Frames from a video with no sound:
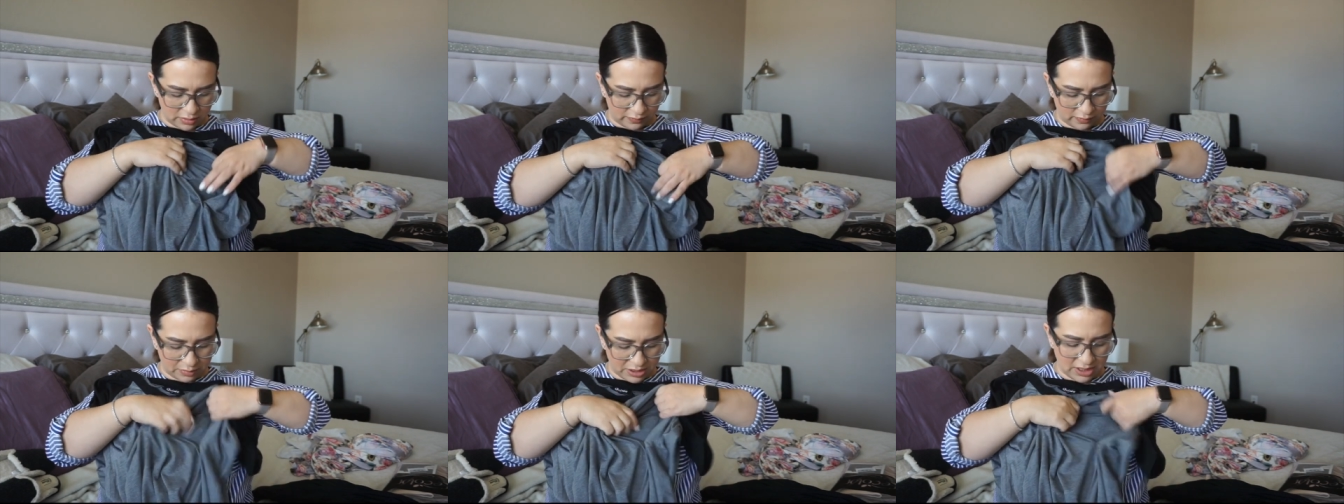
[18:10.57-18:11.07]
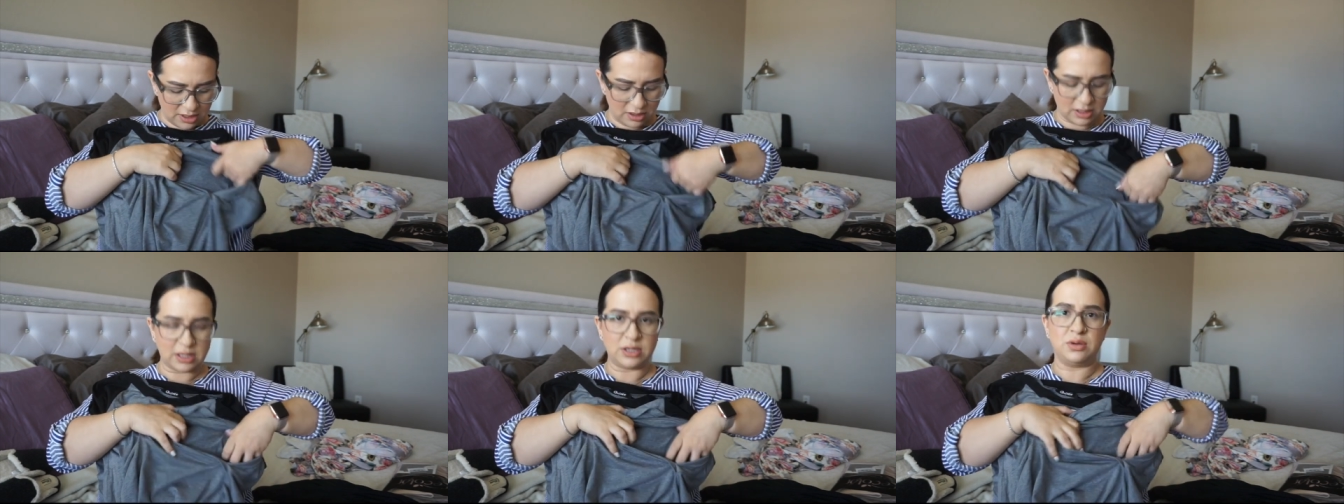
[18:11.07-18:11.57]
from here
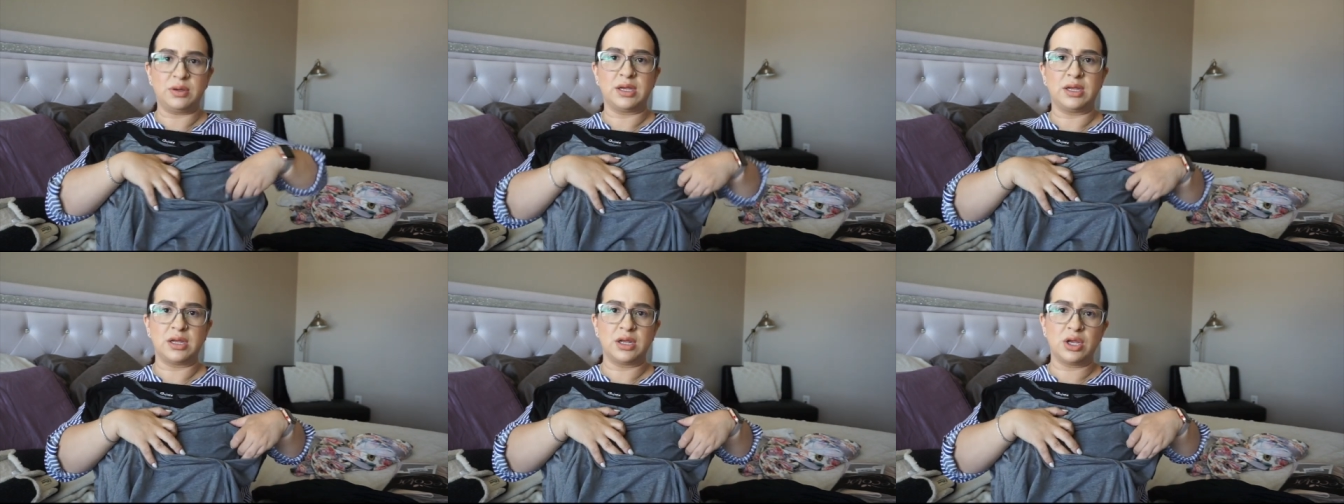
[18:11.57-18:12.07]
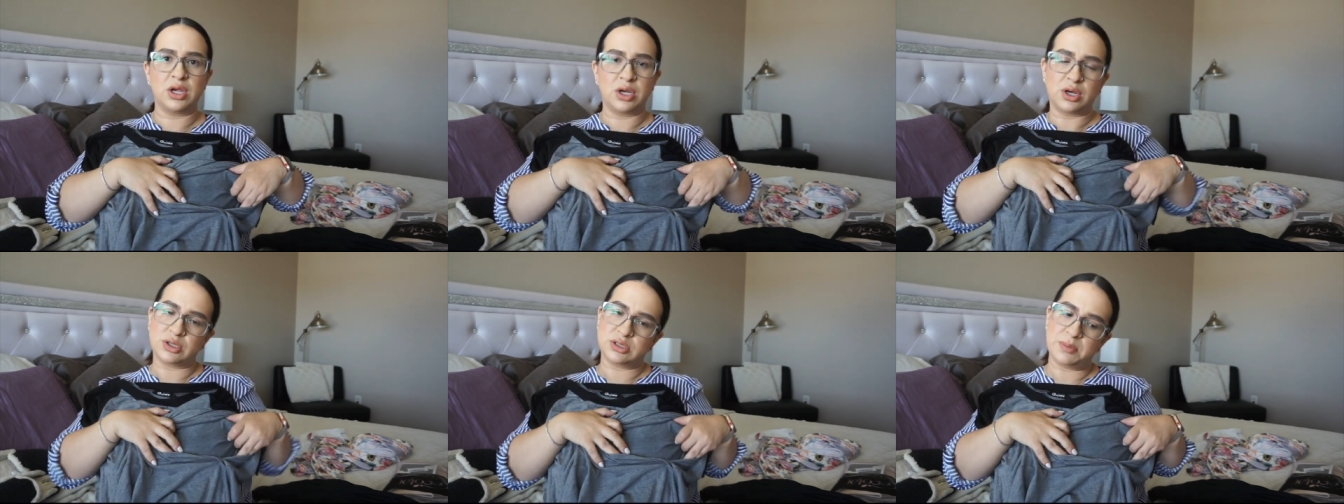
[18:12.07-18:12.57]
and then you can
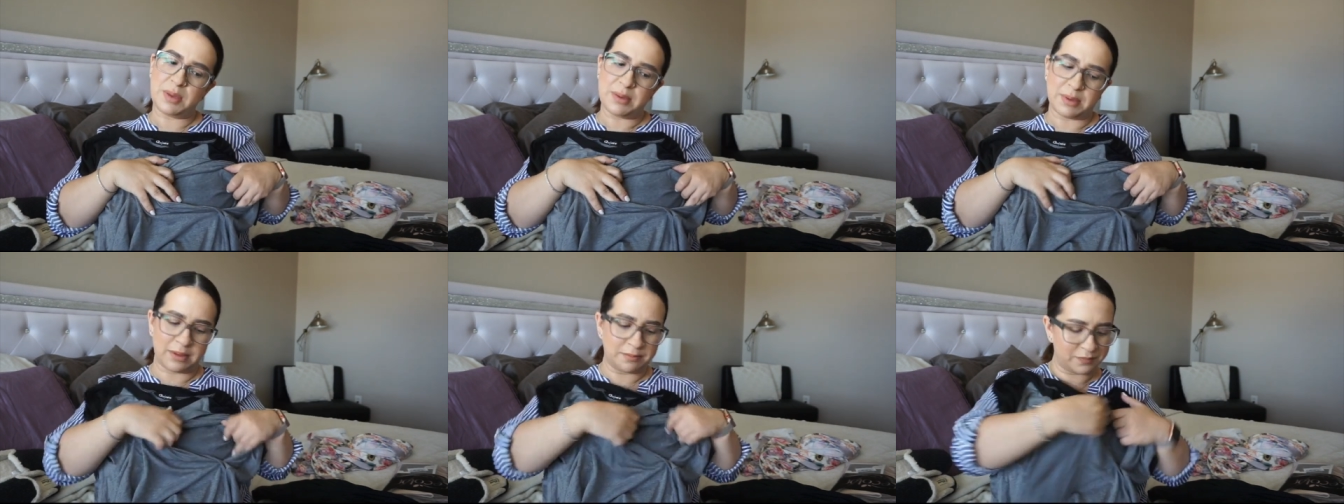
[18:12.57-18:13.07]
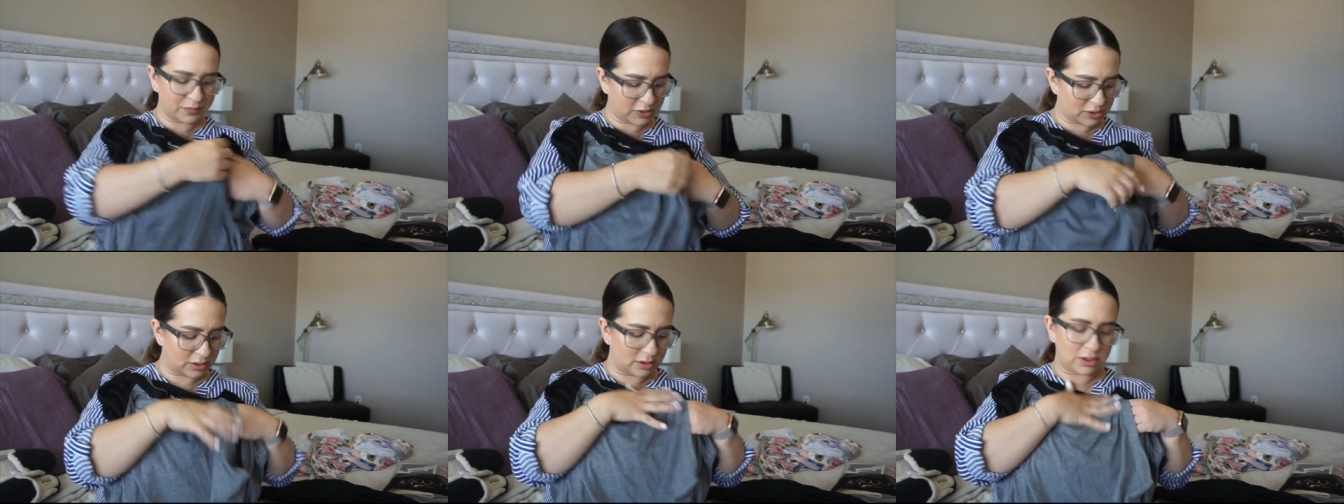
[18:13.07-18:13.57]
nurse the baby
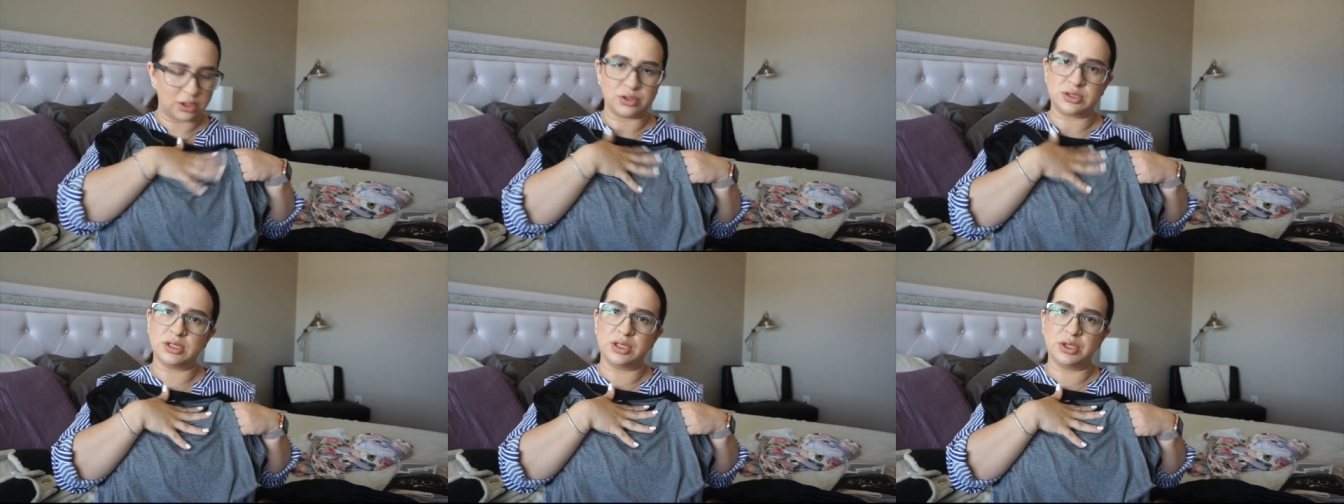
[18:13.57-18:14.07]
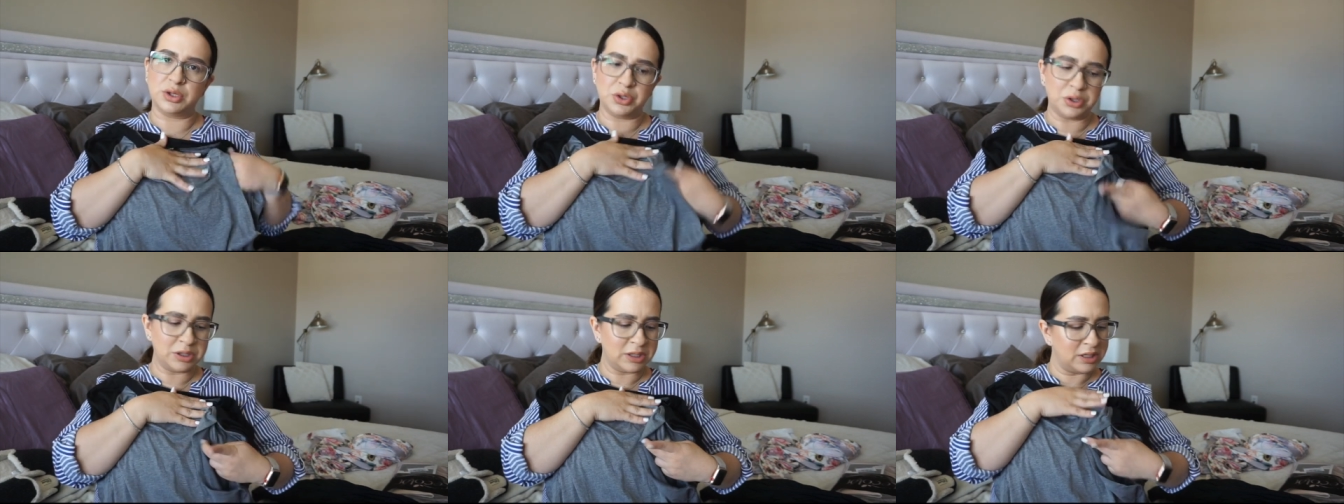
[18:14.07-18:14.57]
and you're still a
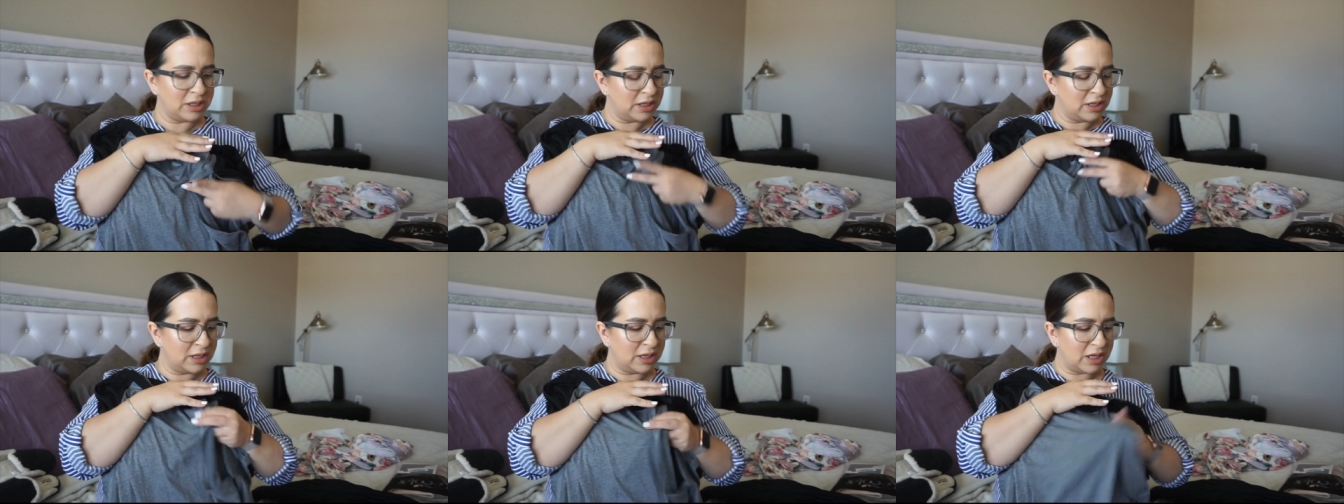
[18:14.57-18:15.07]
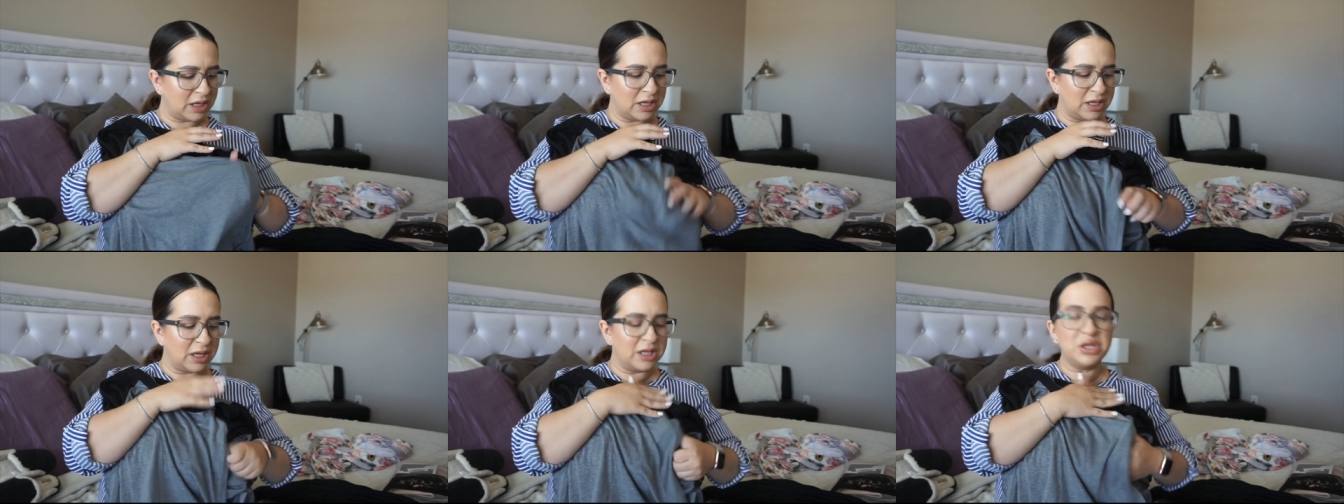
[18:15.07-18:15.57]
little,
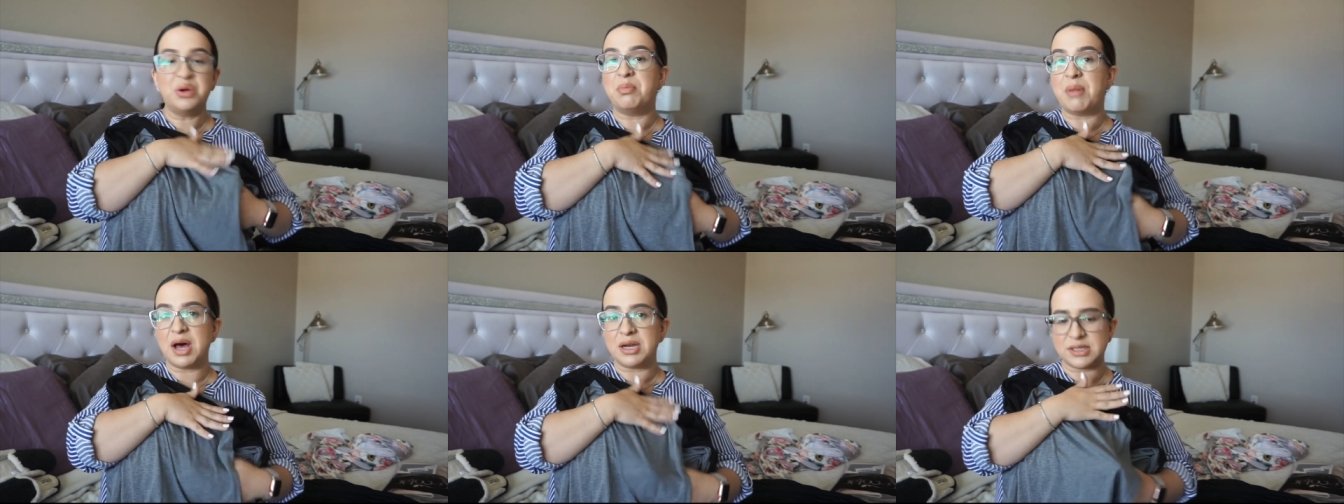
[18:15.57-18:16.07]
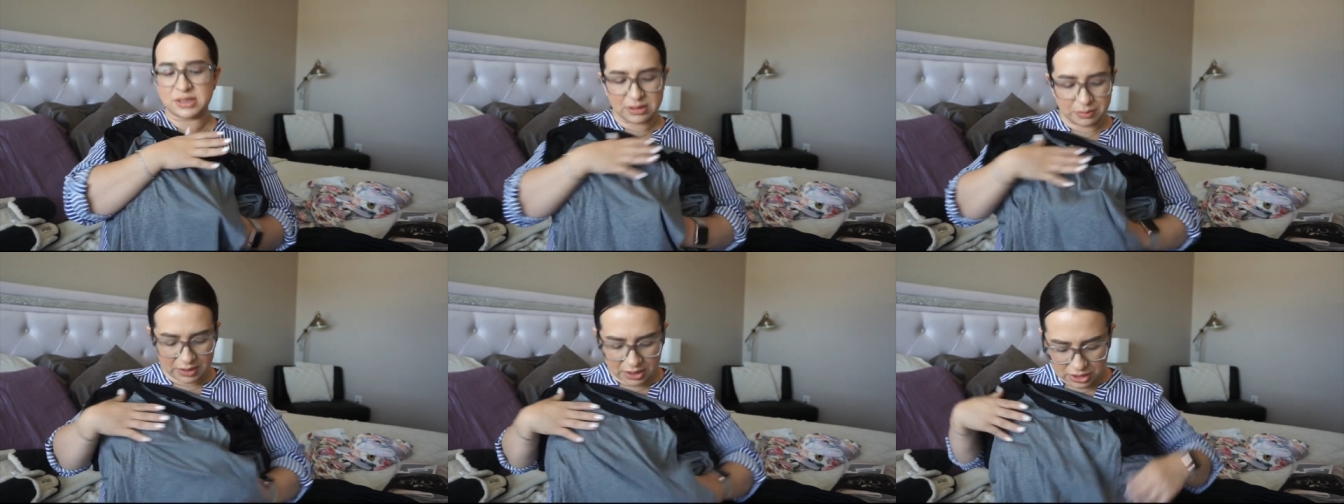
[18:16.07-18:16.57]
a little modest
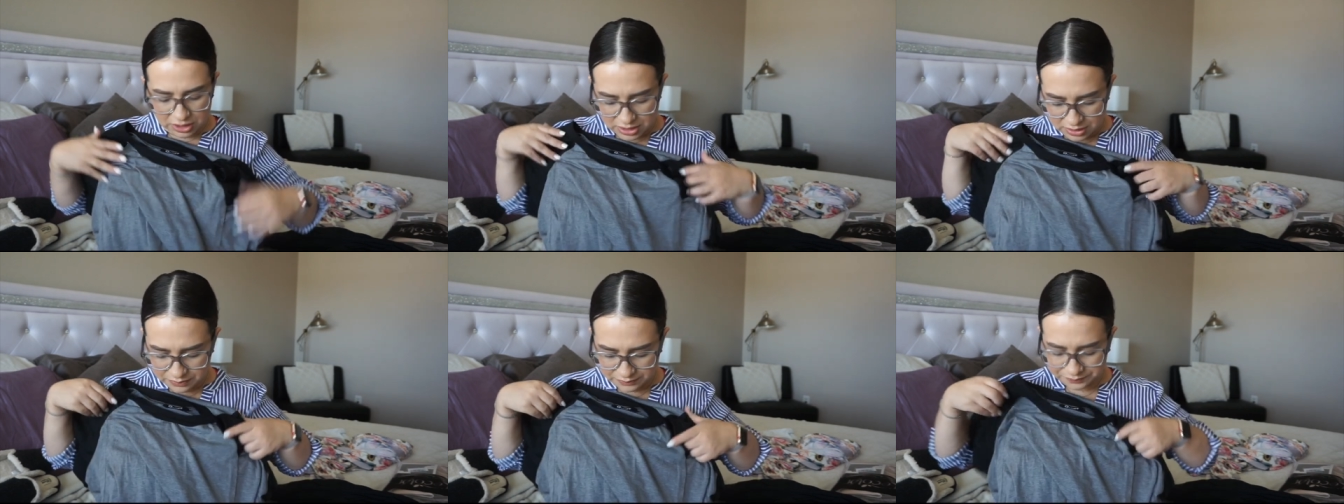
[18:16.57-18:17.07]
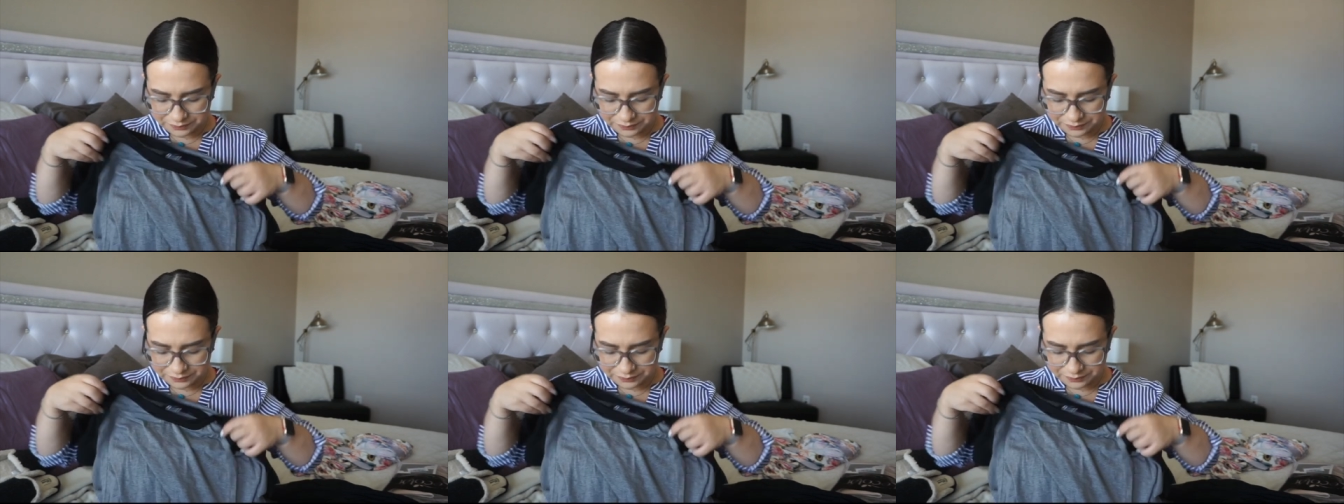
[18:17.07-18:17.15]
up here, you know?